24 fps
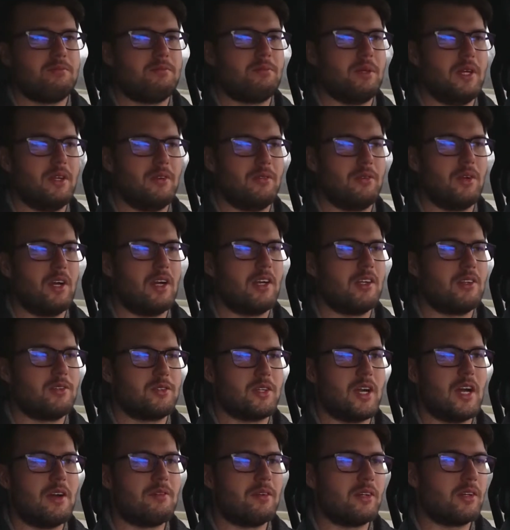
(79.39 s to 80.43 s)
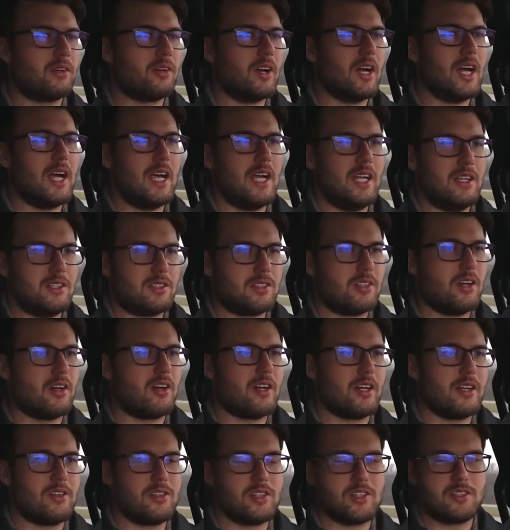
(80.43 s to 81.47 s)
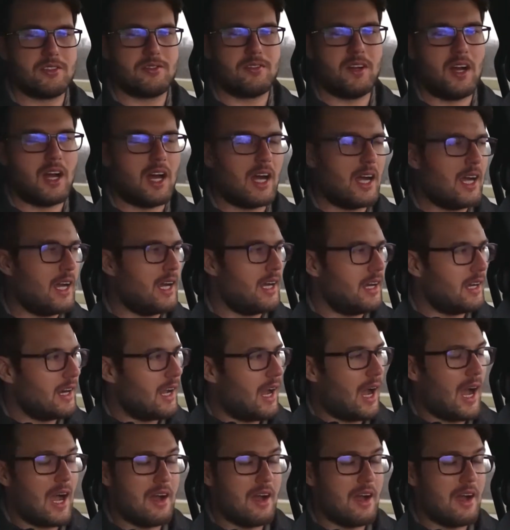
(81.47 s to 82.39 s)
been running, driving great, starting just fine.